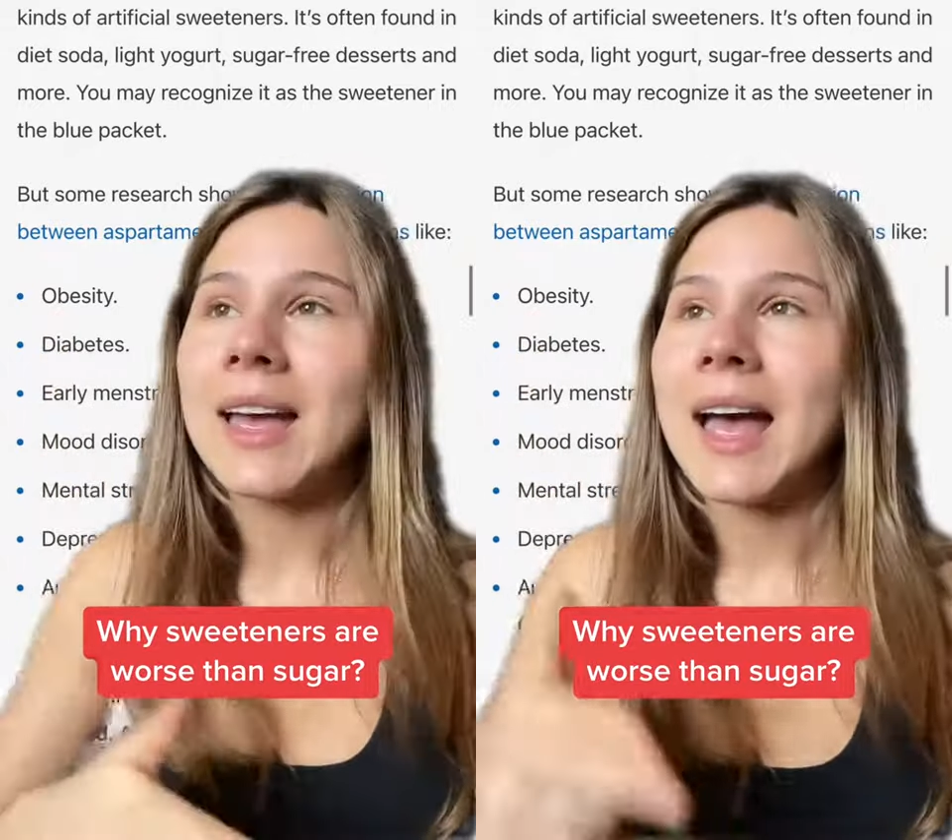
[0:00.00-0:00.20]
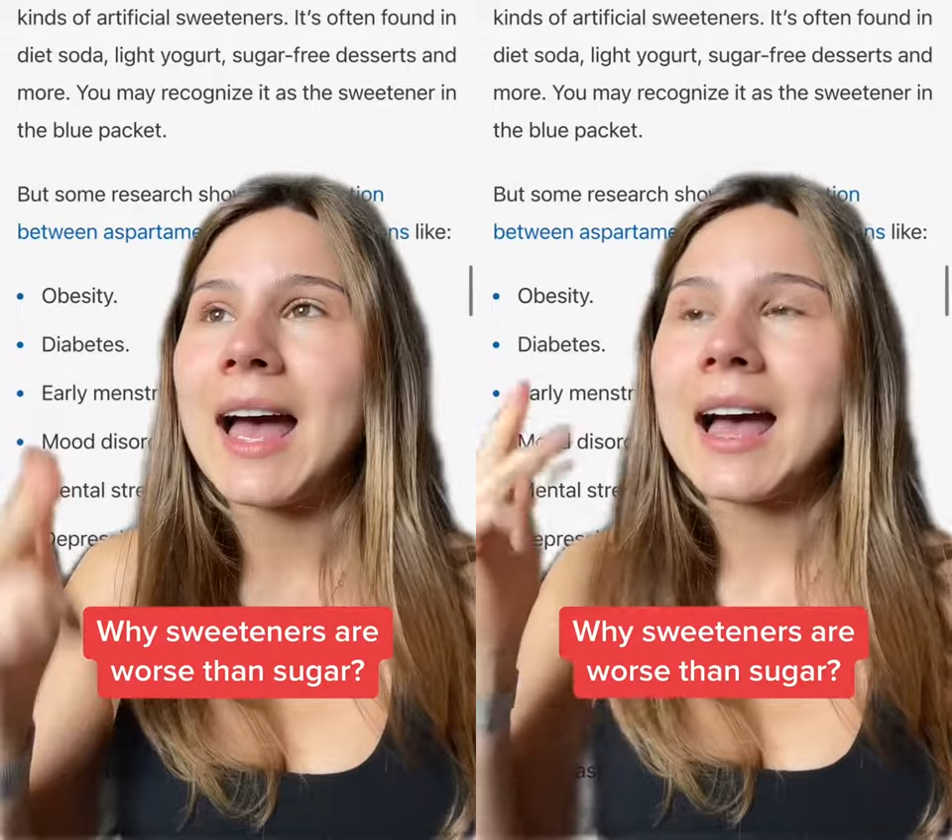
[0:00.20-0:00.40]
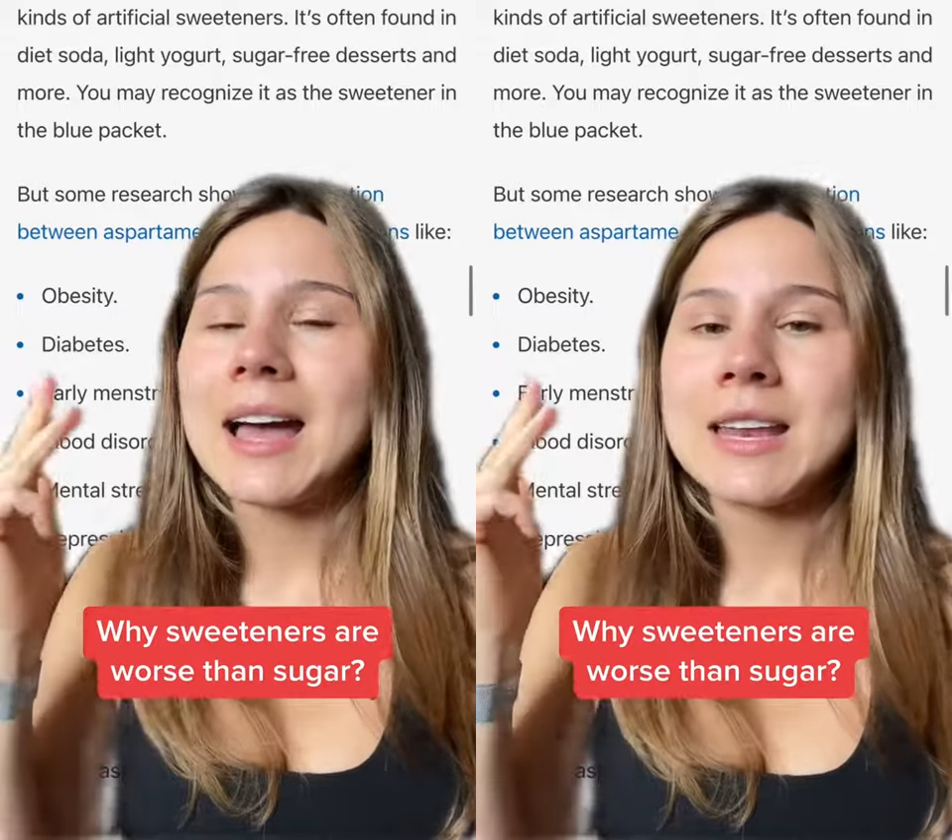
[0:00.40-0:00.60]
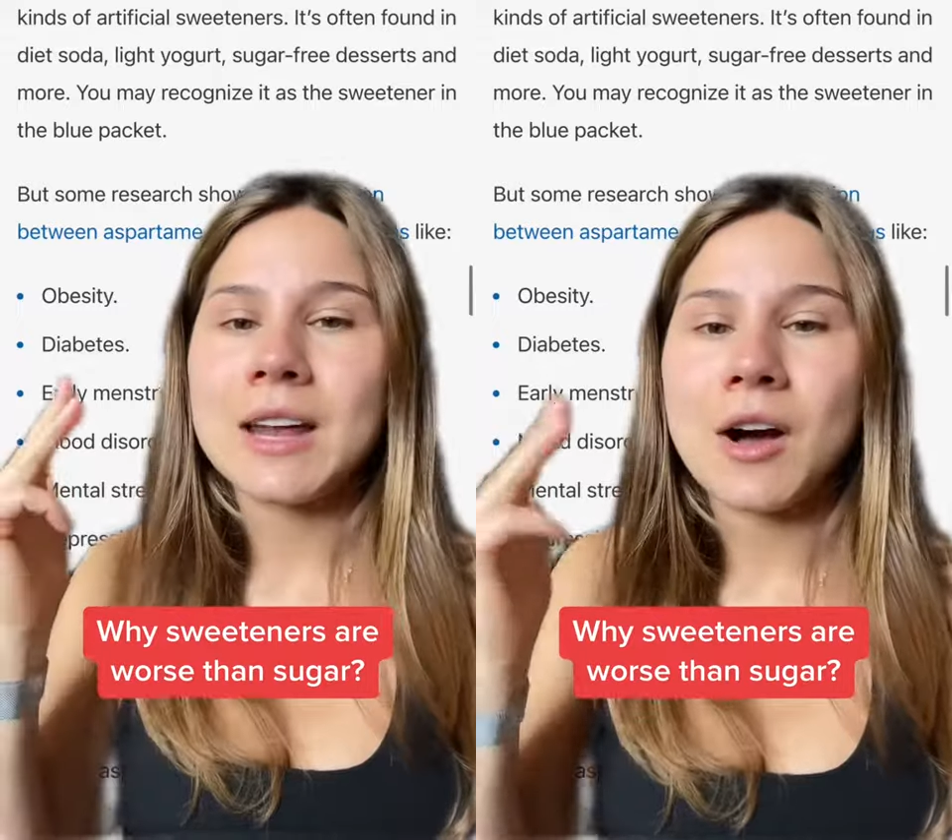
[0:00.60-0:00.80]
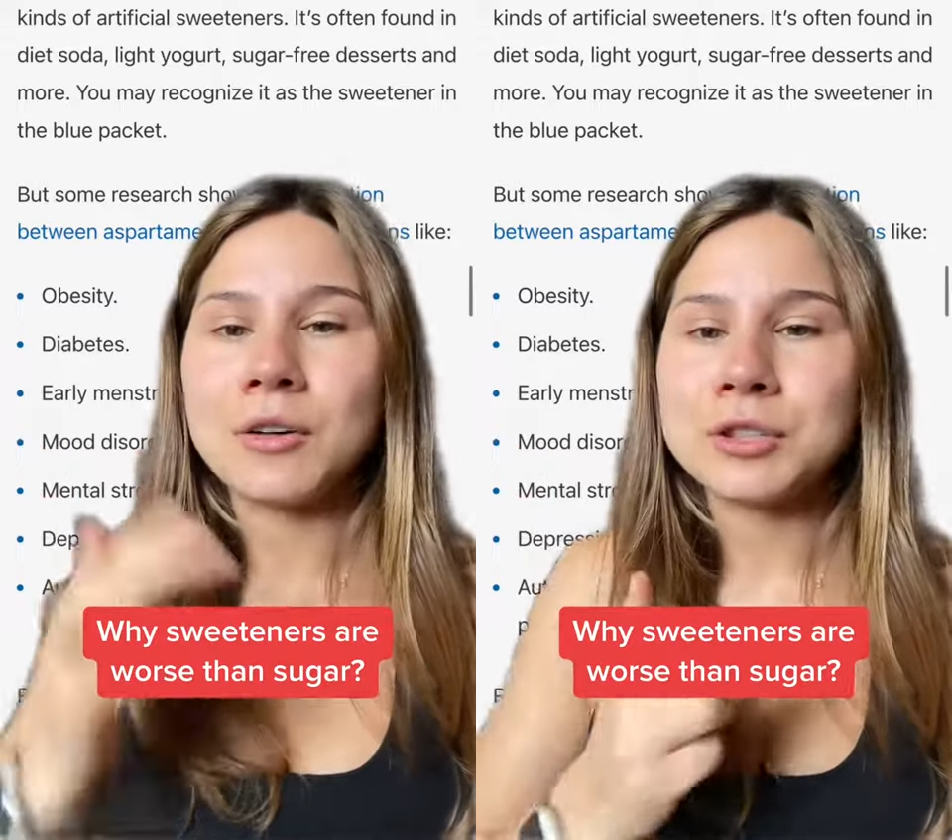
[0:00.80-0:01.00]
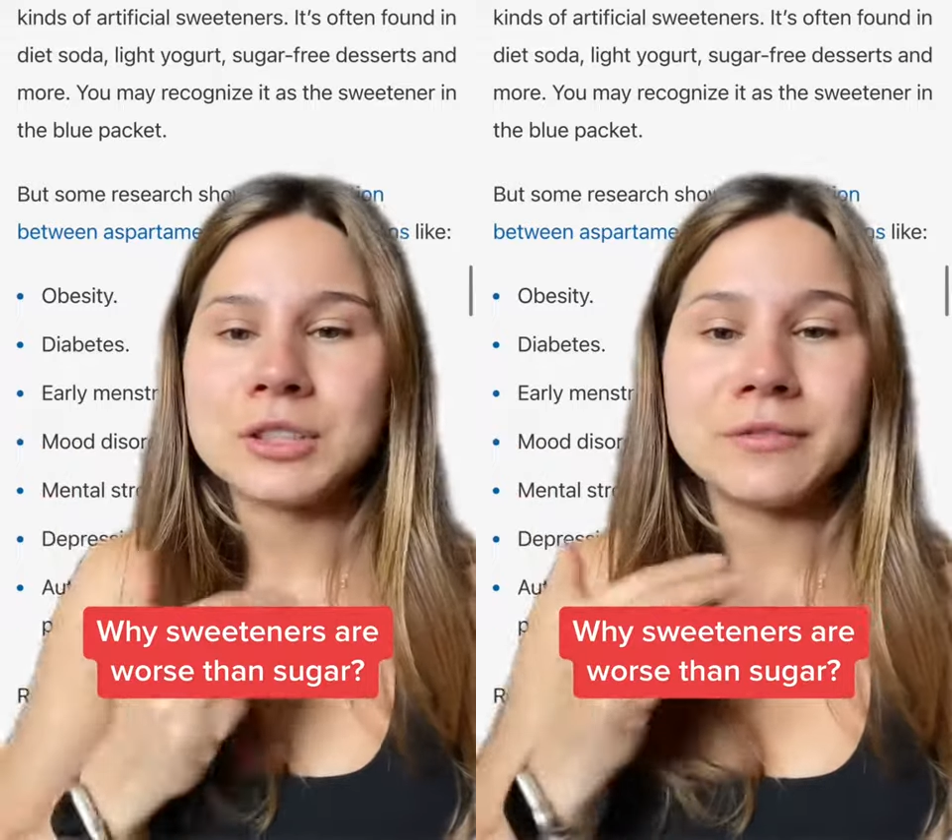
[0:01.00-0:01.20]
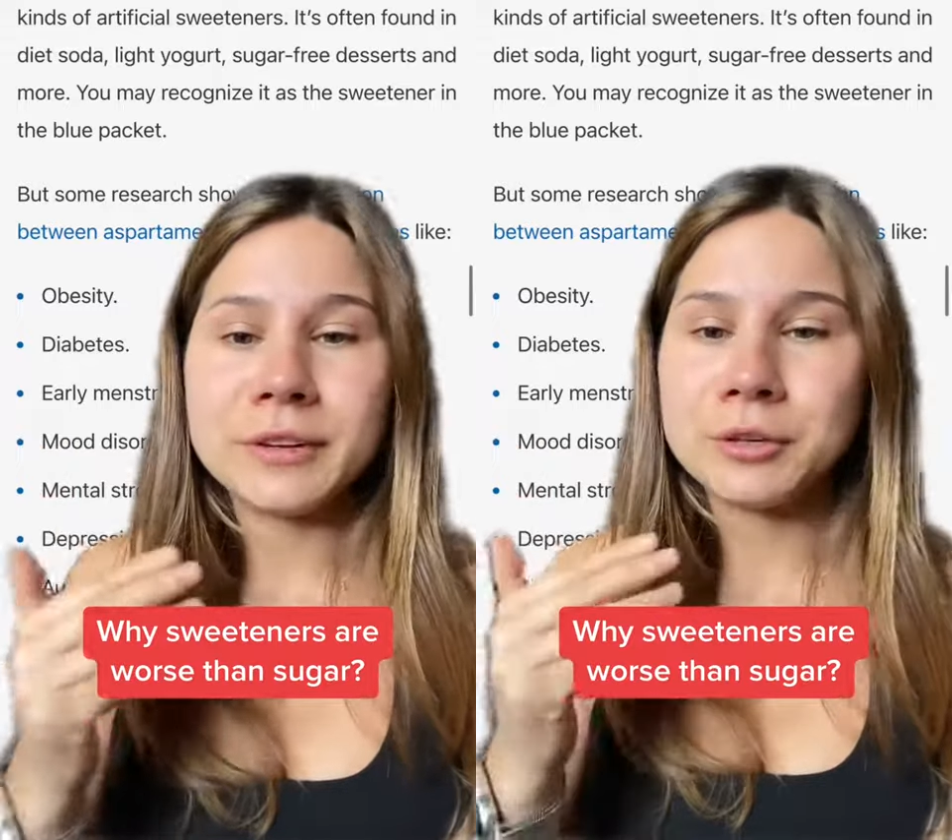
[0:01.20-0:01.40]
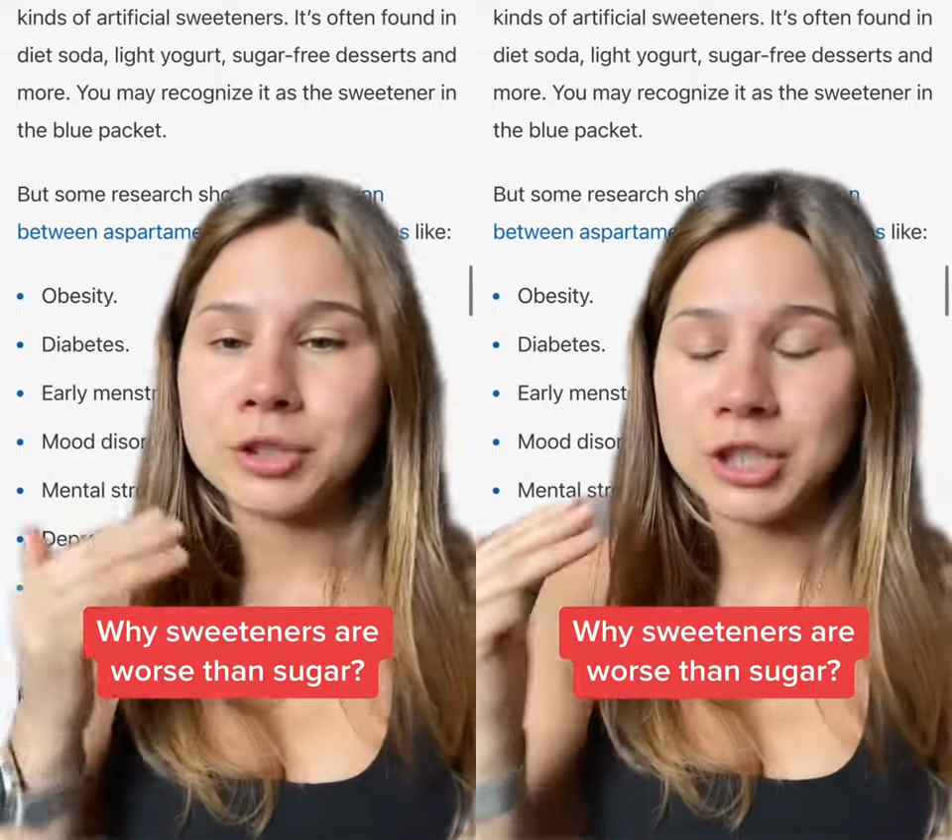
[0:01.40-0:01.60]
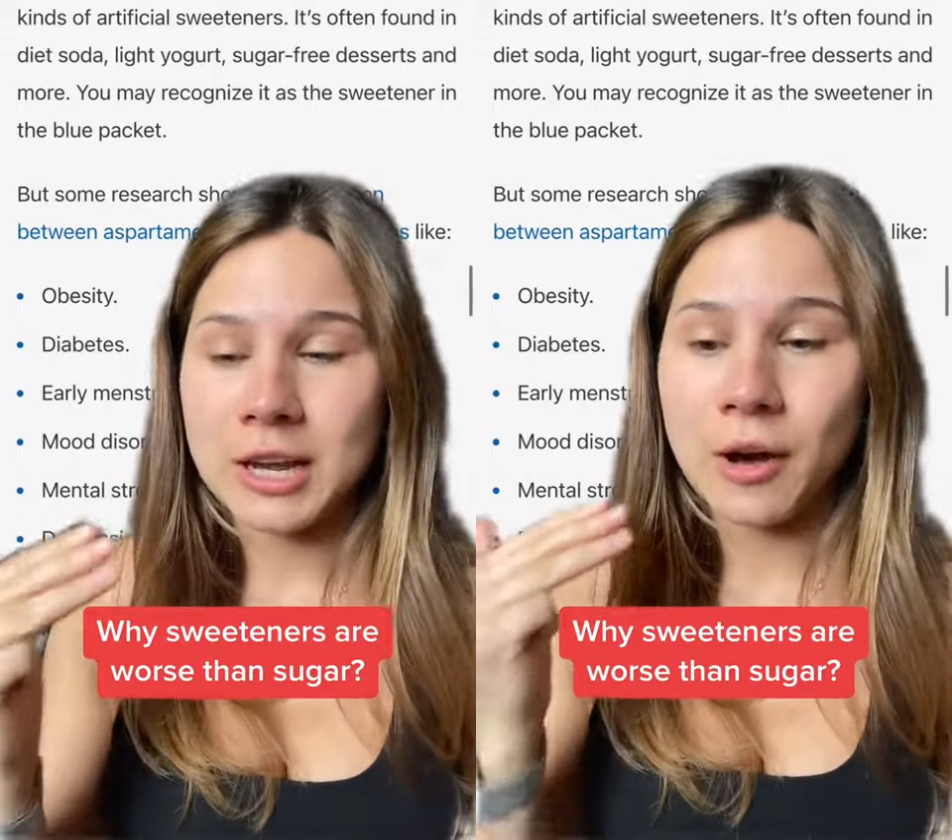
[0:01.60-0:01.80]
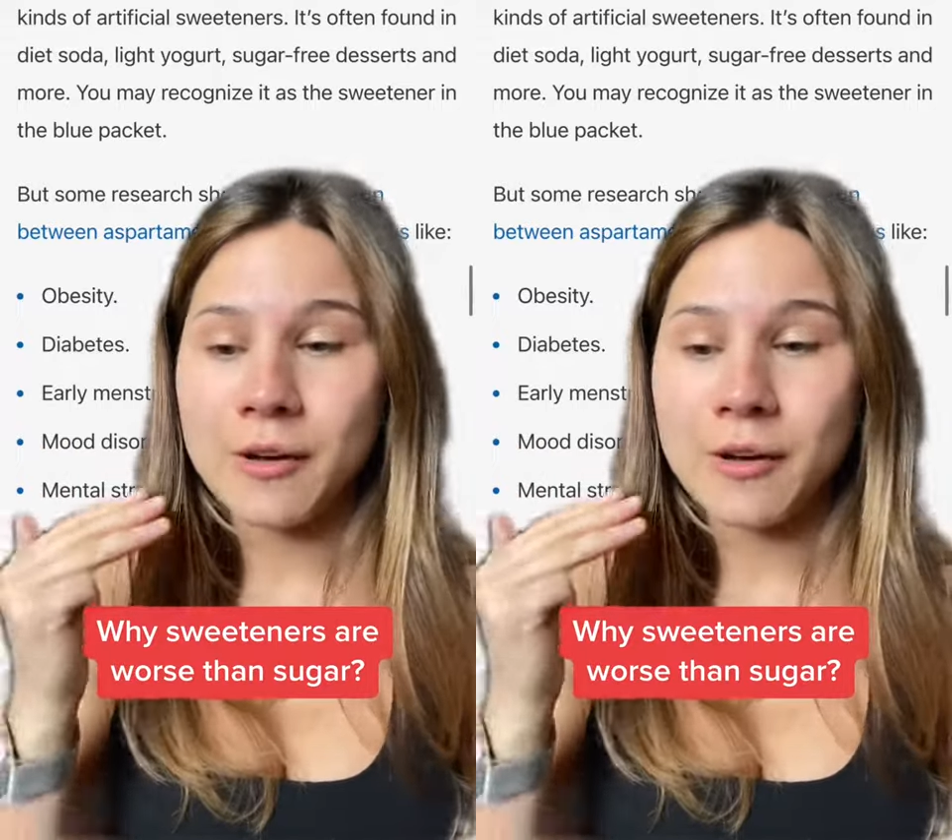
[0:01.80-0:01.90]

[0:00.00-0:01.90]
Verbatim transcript: and I'll just feel shit